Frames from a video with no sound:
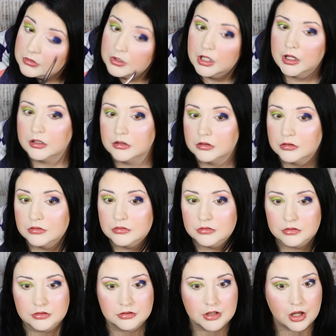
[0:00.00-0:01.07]
at
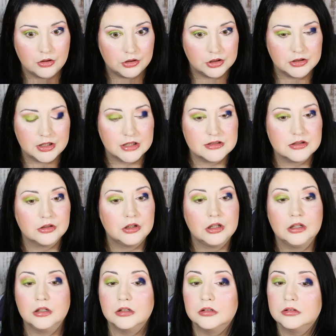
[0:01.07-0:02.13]
how good that's
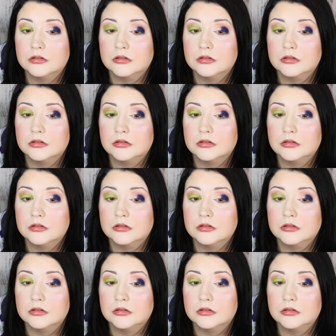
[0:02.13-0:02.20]
looking.